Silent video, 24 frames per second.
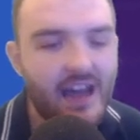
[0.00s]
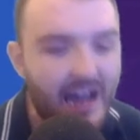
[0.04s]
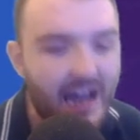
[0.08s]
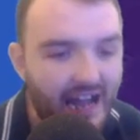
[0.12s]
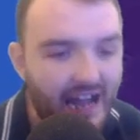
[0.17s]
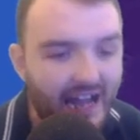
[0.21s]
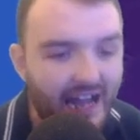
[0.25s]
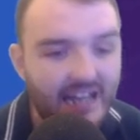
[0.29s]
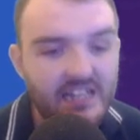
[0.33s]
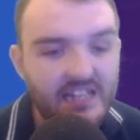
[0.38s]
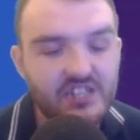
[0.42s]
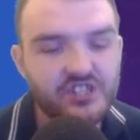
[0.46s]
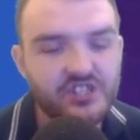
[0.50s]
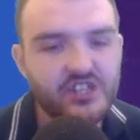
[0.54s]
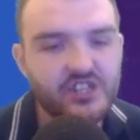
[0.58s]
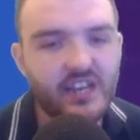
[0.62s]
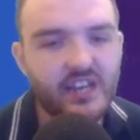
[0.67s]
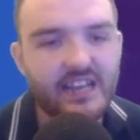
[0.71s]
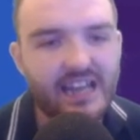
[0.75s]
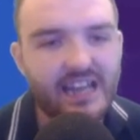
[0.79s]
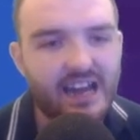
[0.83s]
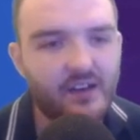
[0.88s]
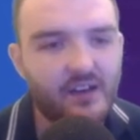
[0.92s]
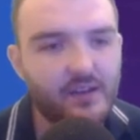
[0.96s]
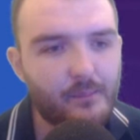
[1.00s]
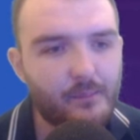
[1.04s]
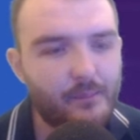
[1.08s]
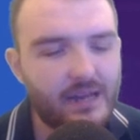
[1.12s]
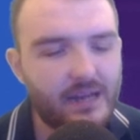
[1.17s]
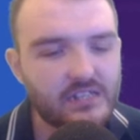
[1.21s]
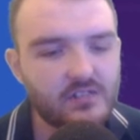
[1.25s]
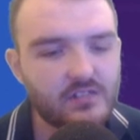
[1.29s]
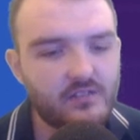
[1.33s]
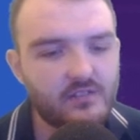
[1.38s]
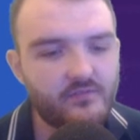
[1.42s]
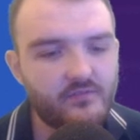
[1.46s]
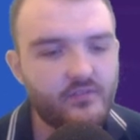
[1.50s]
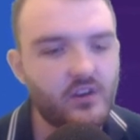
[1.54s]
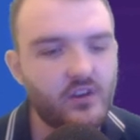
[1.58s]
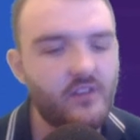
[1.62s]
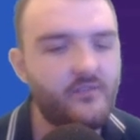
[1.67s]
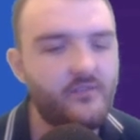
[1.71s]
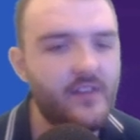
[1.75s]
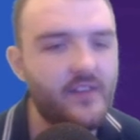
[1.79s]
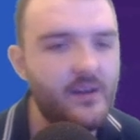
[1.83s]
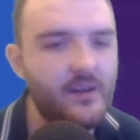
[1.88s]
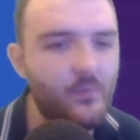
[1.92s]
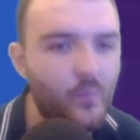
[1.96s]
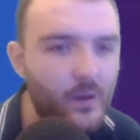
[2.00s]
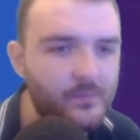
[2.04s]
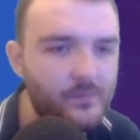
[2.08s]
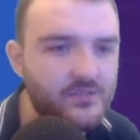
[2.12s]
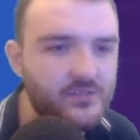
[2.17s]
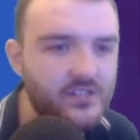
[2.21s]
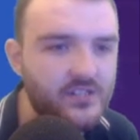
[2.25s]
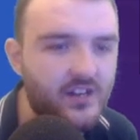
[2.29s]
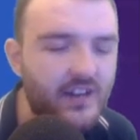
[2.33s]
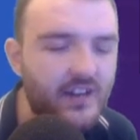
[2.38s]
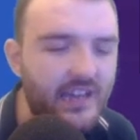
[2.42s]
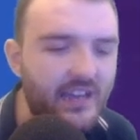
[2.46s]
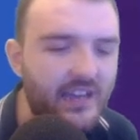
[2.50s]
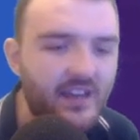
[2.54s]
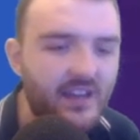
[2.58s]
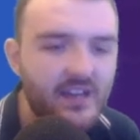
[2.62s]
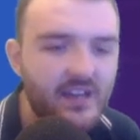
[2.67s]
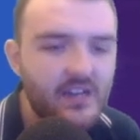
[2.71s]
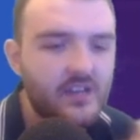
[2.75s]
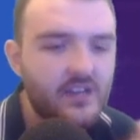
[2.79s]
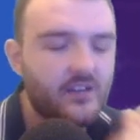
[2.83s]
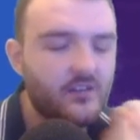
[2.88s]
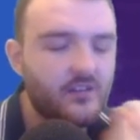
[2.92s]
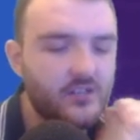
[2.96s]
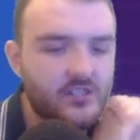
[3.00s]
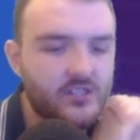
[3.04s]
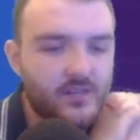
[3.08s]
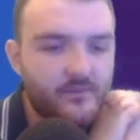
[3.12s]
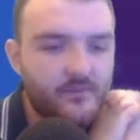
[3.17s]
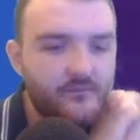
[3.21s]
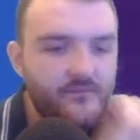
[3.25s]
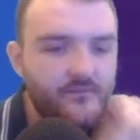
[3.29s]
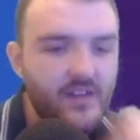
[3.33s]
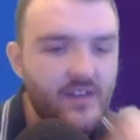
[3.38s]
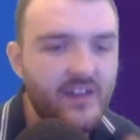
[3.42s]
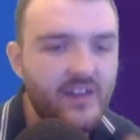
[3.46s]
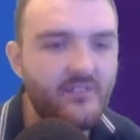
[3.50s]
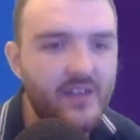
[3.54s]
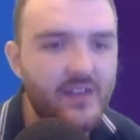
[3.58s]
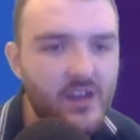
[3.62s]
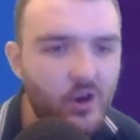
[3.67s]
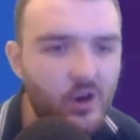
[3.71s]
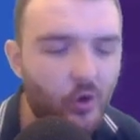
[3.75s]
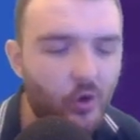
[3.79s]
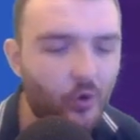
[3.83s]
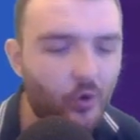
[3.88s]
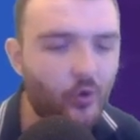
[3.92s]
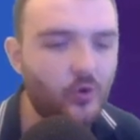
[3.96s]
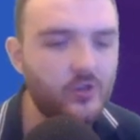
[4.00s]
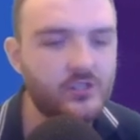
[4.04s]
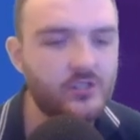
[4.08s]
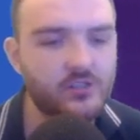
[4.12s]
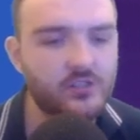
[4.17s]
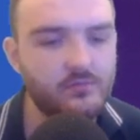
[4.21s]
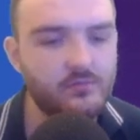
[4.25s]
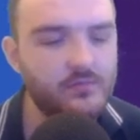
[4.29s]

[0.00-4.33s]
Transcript: and check out the Passion4FM website. Got some very awesome